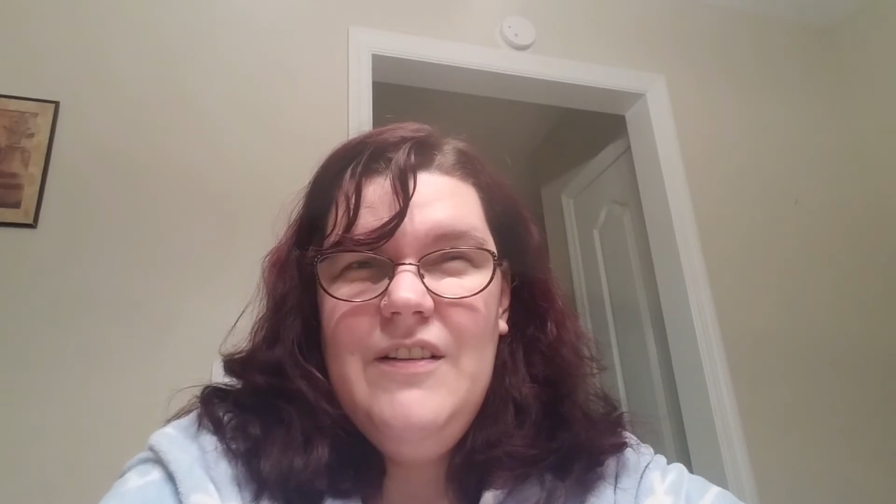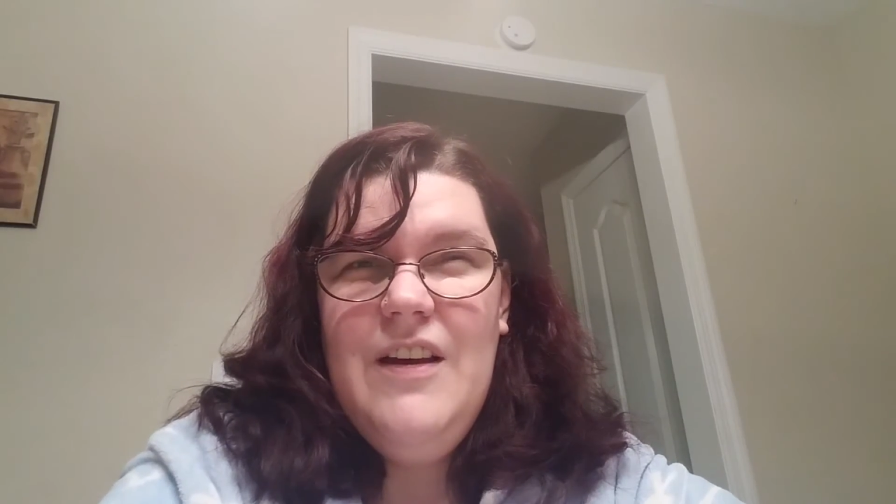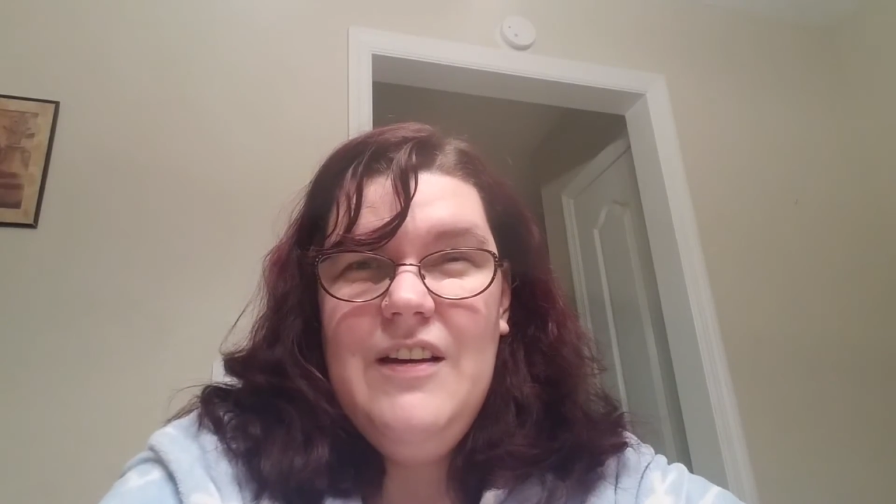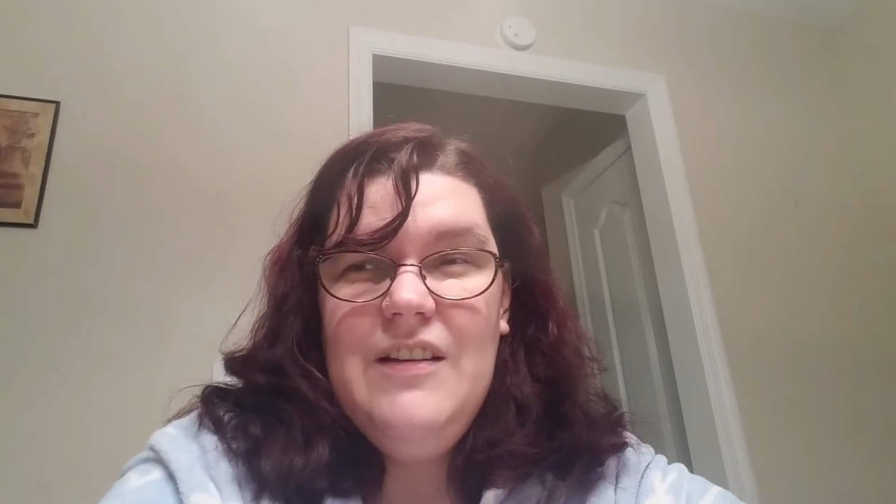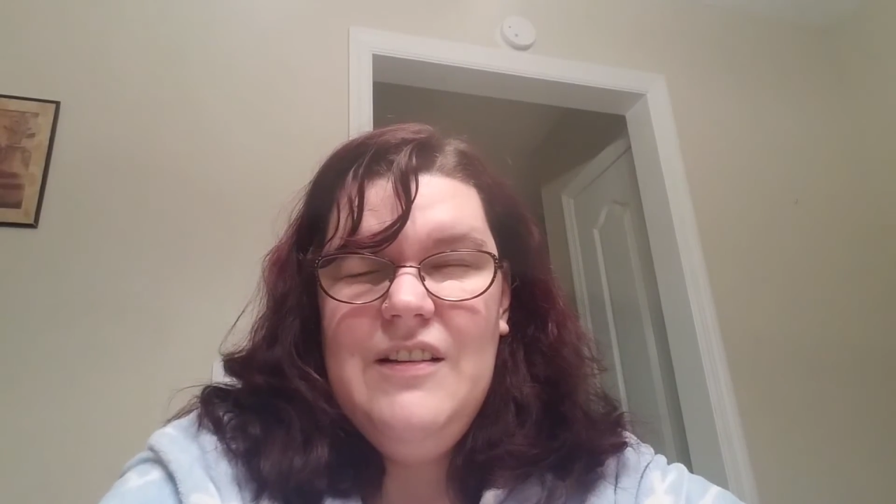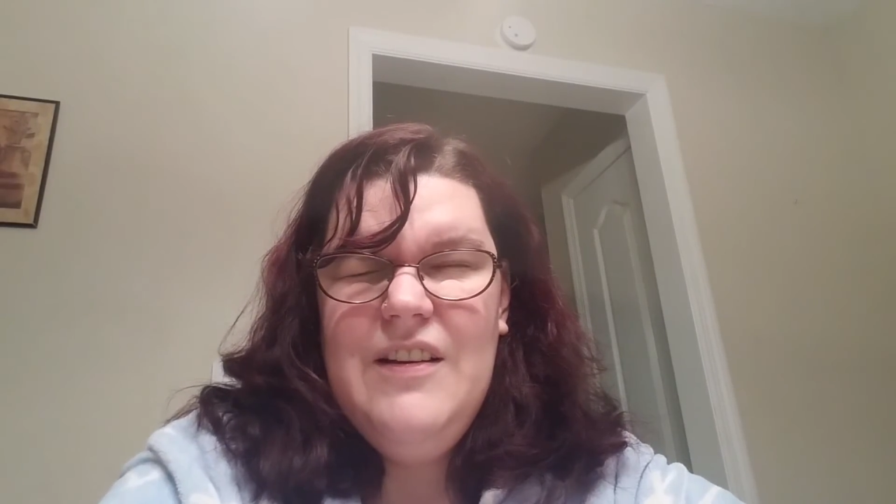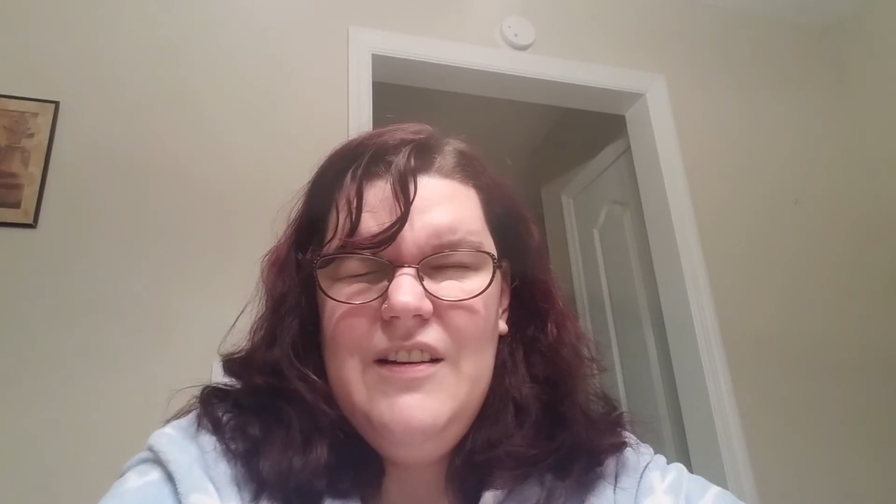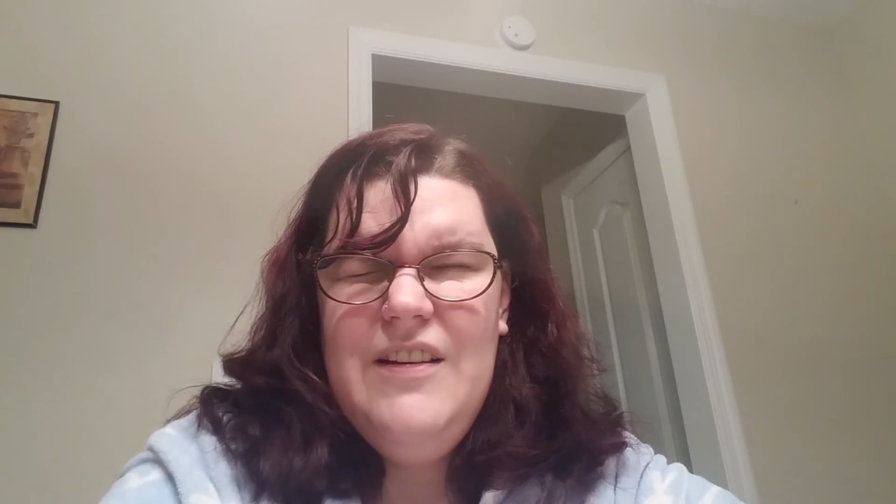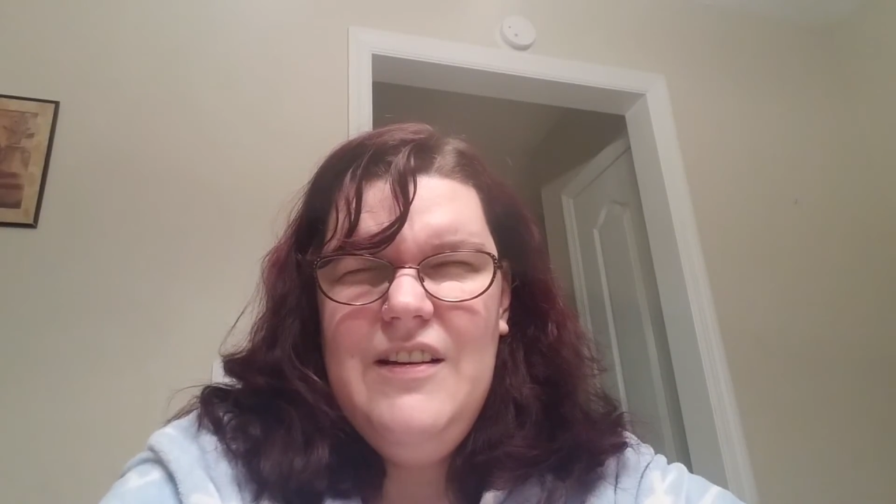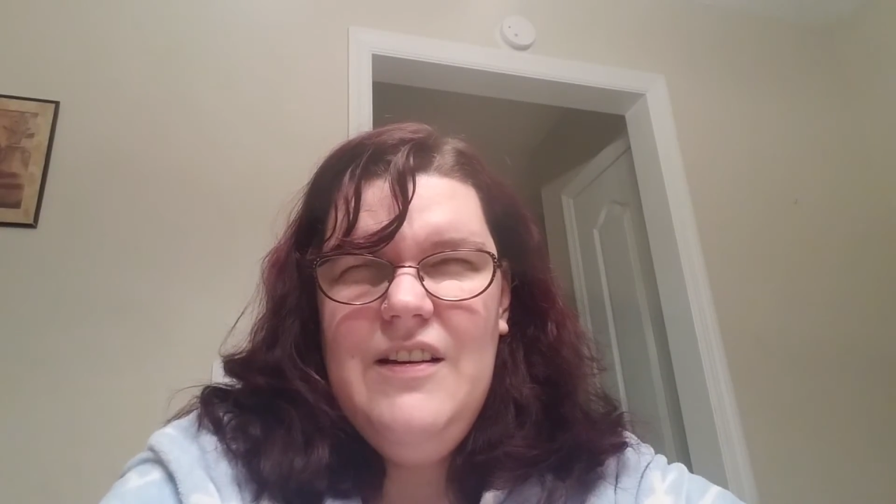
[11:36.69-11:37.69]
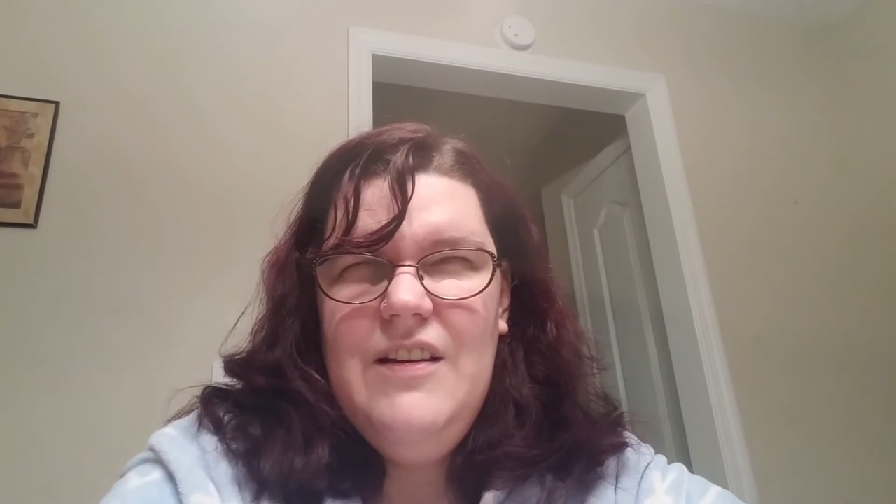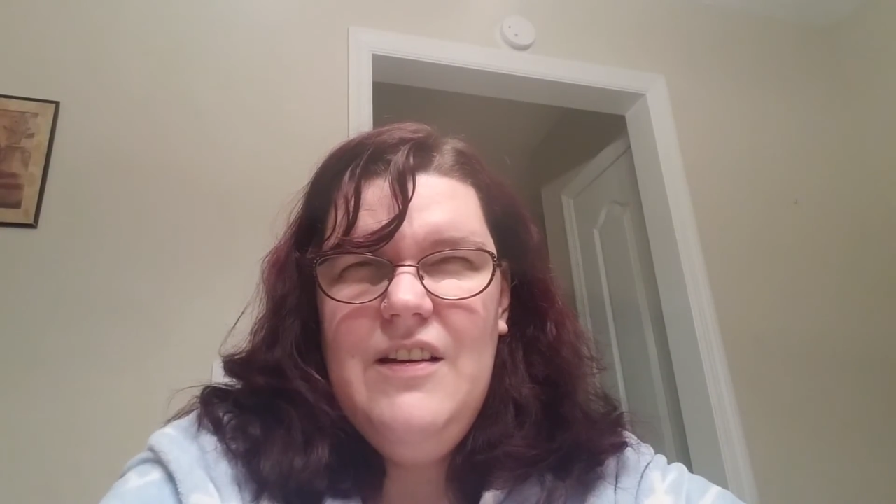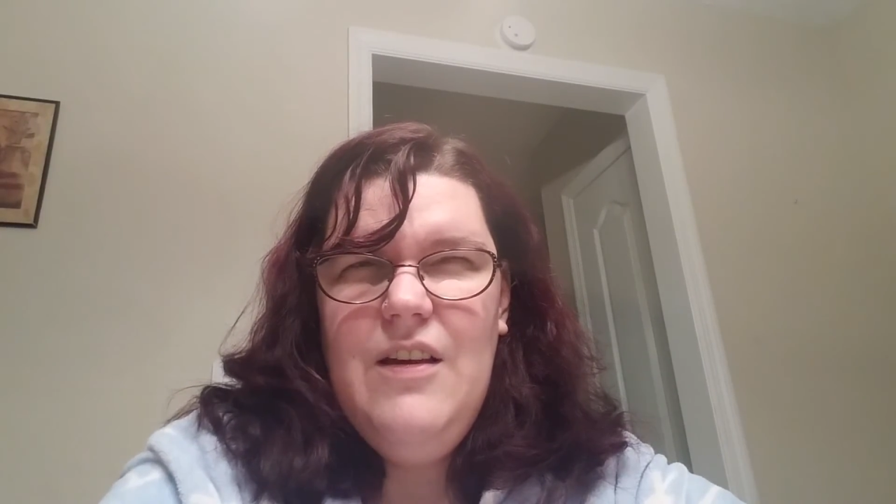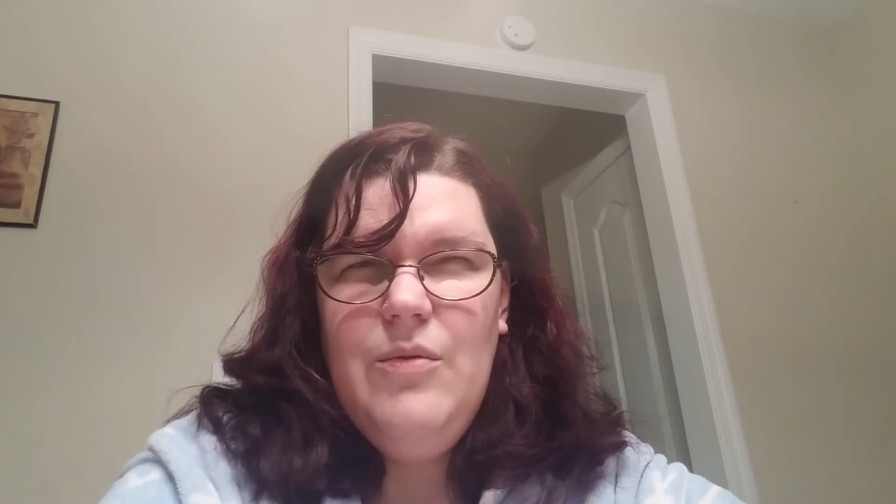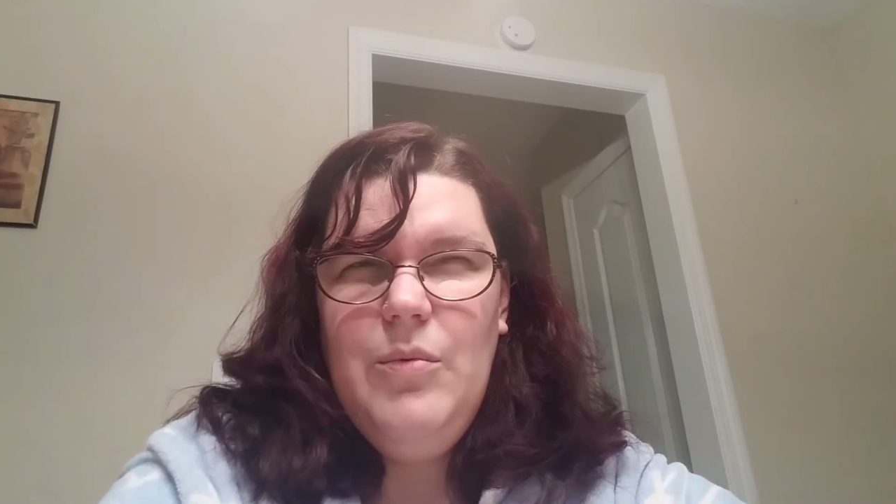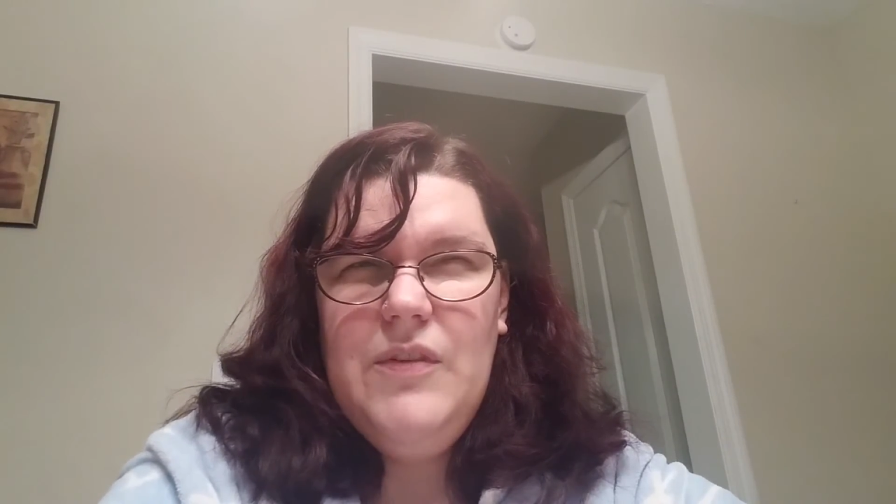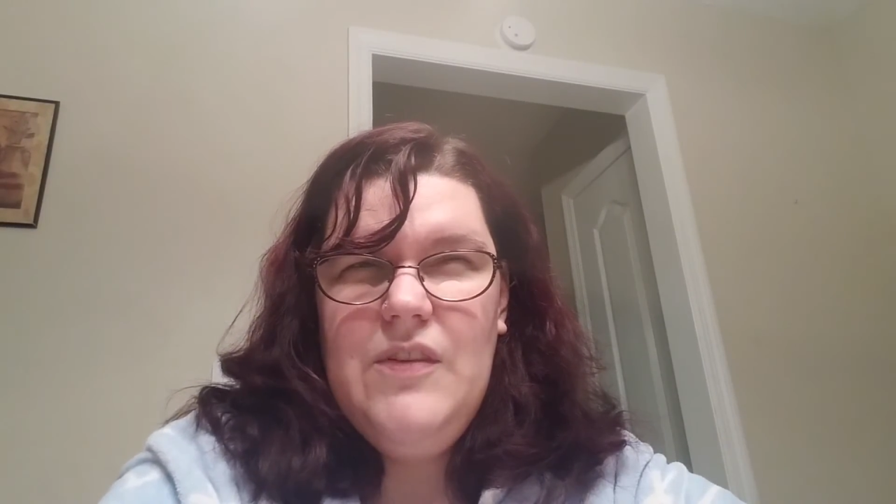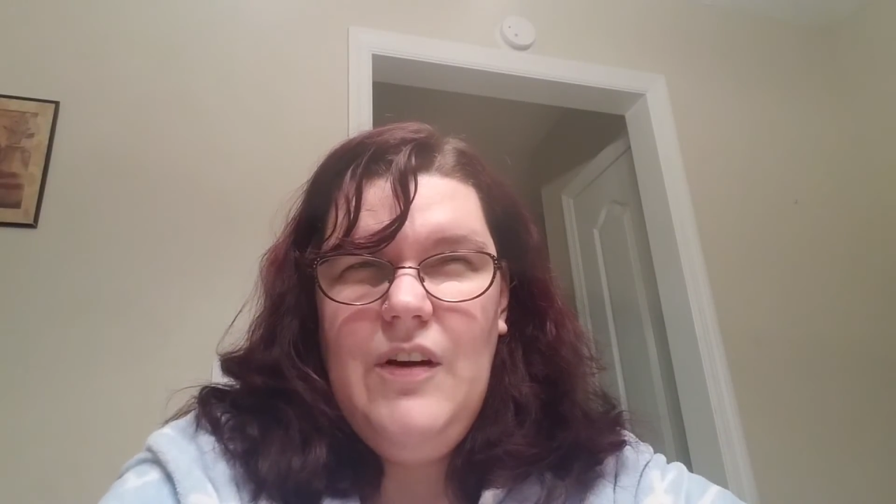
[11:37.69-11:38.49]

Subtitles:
And it was